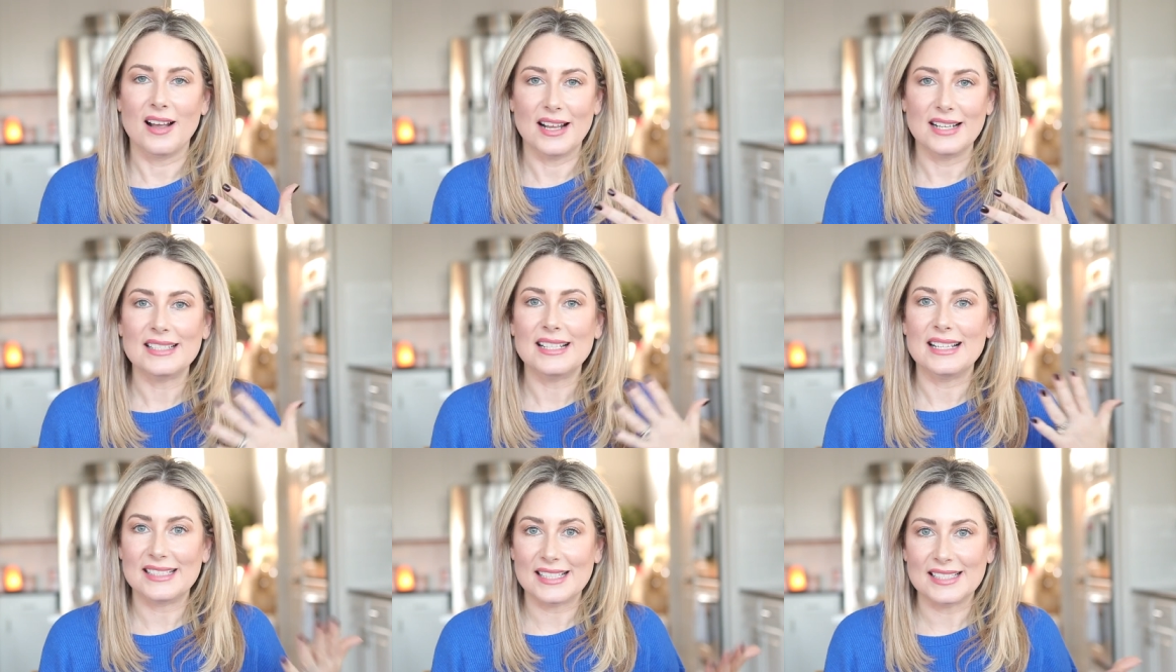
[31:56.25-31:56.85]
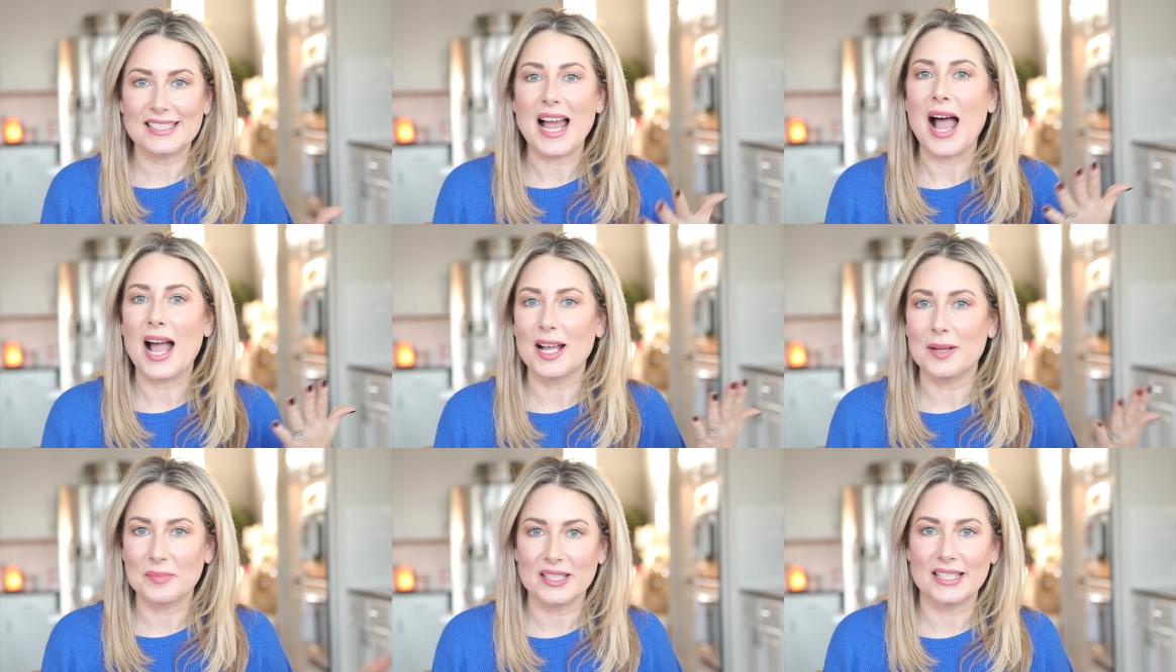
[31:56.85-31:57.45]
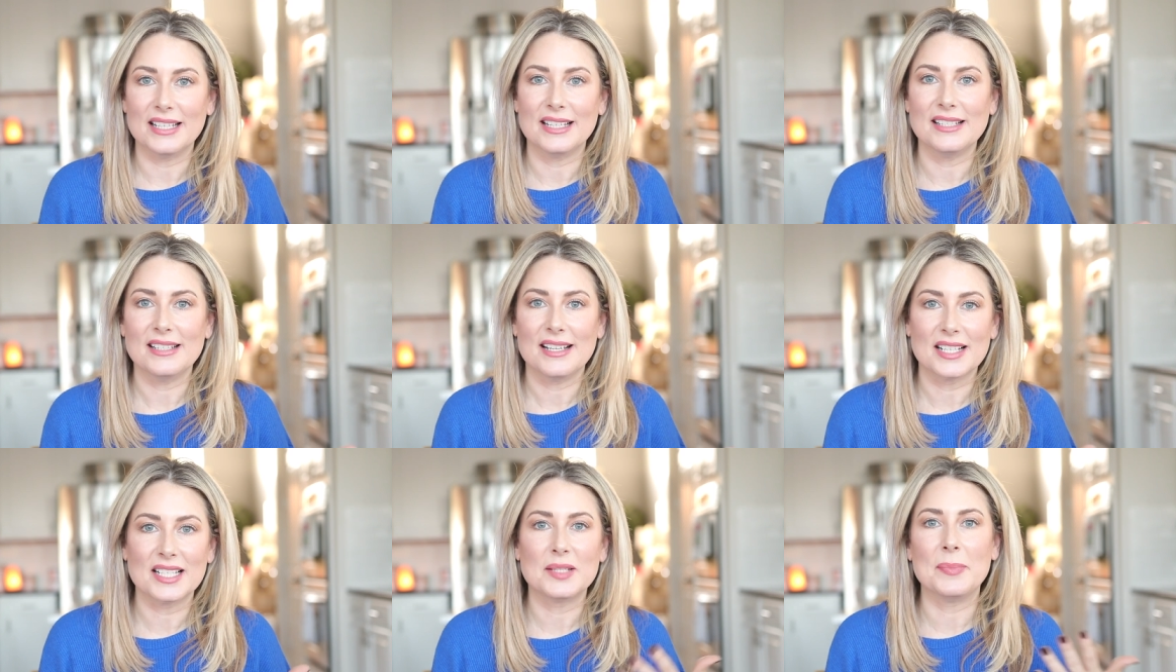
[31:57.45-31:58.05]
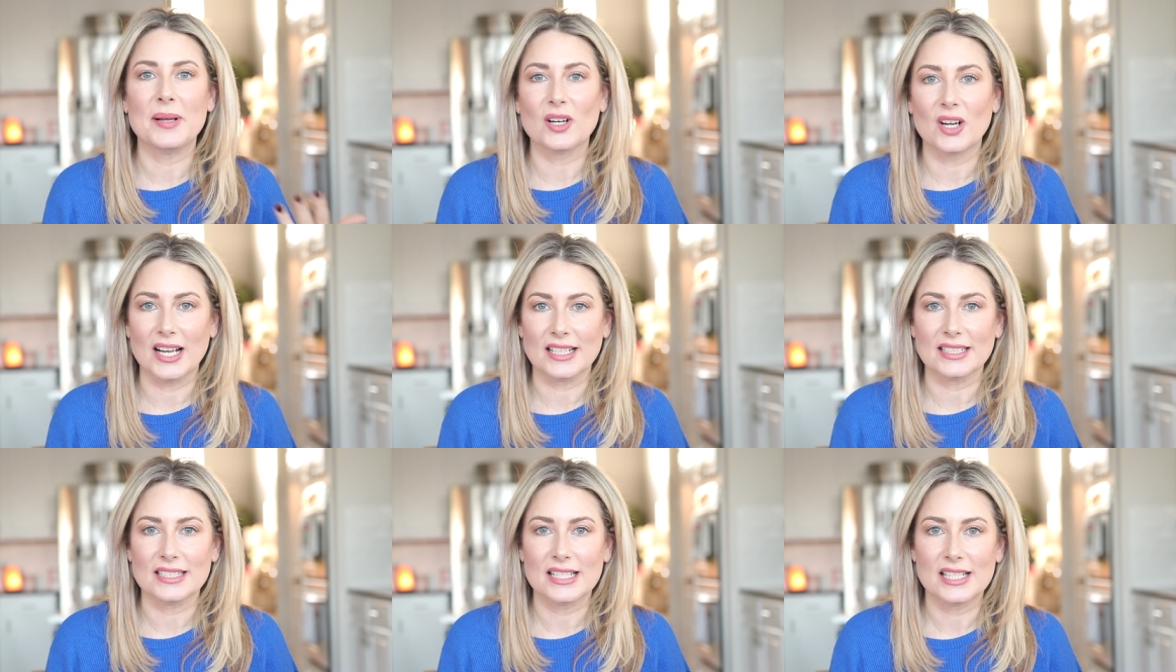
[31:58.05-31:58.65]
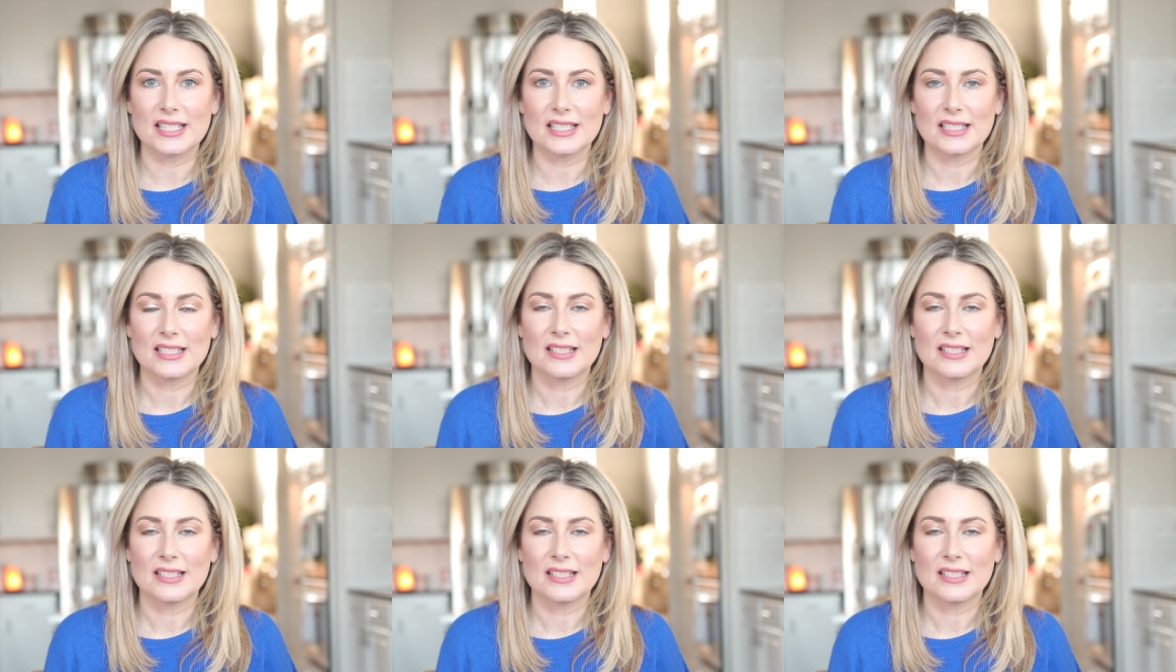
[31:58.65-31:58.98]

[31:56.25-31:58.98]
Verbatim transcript: It, it's a timely experience